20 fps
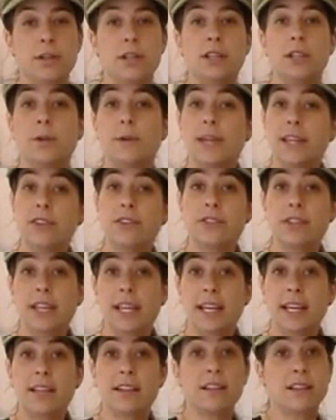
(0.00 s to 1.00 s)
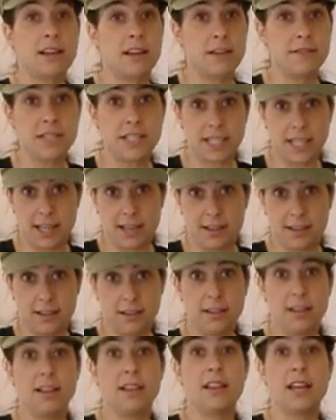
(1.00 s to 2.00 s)
you either need a lot of
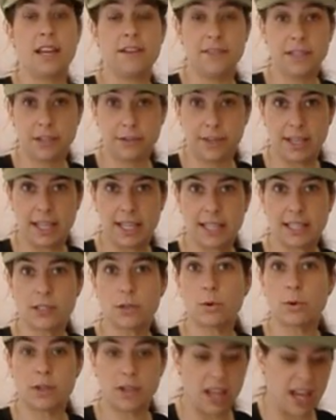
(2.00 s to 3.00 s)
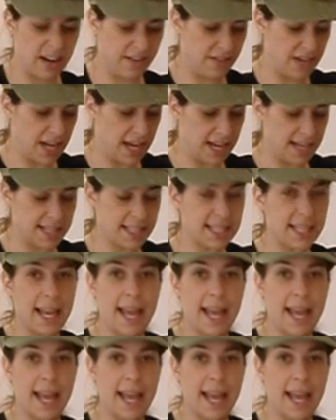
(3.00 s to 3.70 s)
skill, a lot of ingredients, or a lot of nuts.